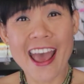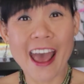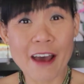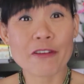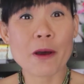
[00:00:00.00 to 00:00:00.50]

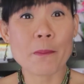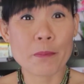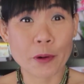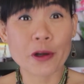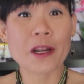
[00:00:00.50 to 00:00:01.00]
Have a
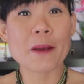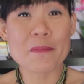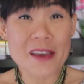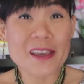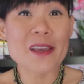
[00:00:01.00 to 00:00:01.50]
burning
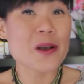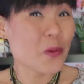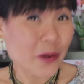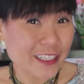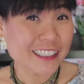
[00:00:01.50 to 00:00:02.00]
baking
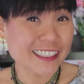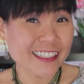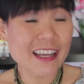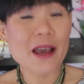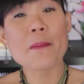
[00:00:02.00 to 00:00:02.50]

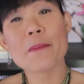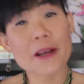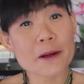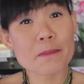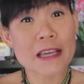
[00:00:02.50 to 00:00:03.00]
question?
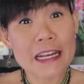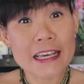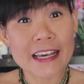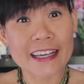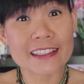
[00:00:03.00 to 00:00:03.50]

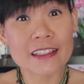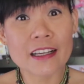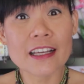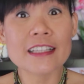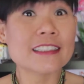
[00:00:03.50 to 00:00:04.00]
Bakerpedia!
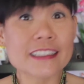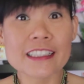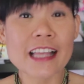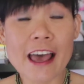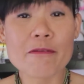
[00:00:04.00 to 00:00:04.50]

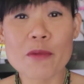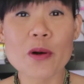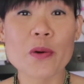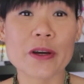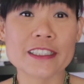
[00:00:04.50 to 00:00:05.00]
Still have
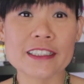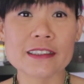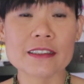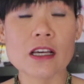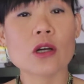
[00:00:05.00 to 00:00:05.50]
more
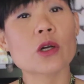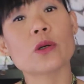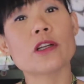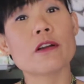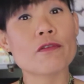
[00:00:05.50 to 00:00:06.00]
questions?
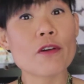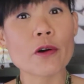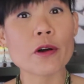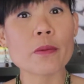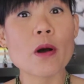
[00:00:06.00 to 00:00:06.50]
Go to the
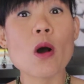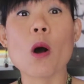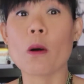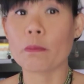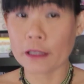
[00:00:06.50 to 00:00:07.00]
forum
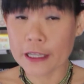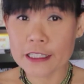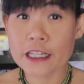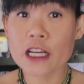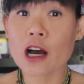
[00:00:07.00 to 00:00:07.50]
or
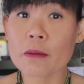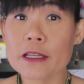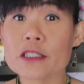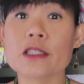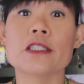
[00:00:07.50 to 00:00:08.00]
place any
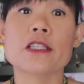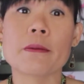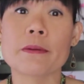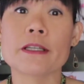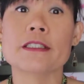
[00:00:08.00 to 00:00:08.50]
comments on the
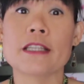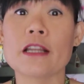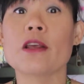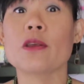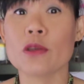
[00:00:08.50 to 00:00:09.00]
topics
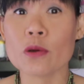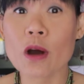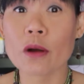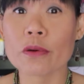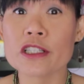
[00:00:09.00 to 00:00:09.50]
that
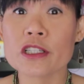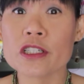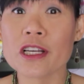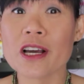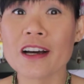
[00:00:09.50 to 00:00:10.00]
you are
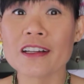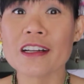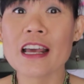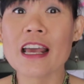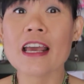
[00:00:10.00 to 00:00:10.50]
researching on
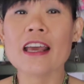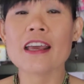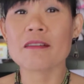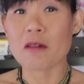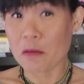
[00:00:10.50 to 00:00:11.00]

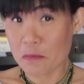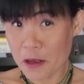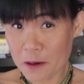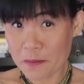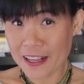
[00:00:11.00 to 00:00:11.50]
on
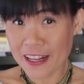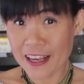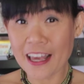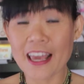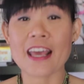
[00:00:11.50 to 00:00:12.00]

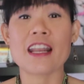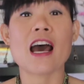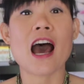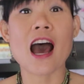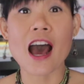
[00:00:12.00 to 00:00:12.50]
Bakerpedia, and
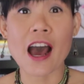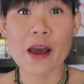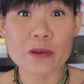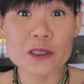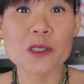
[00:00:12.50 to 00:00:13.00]

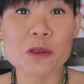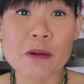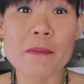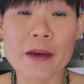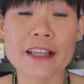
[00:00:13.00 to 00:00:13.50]
I will do
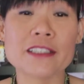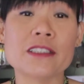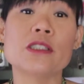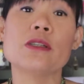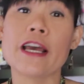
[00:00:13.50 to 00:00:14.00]
my
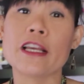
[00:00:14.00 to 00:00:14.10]
best to